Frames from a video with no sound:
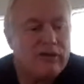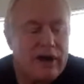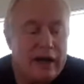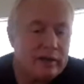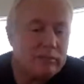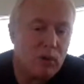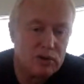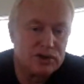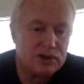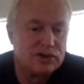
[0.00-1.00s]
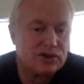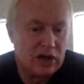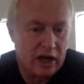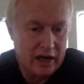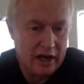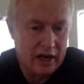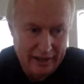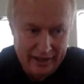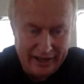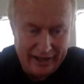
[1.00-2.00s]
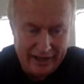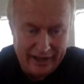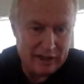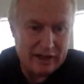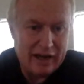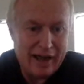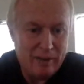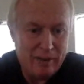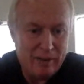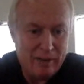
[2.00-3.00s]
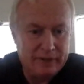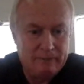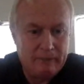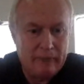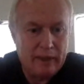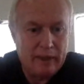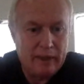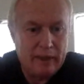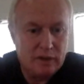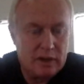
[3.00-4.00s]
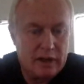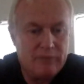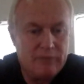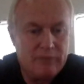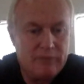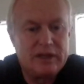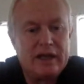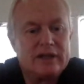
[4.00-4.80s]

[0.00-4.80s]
really creating Borges' infinite library. So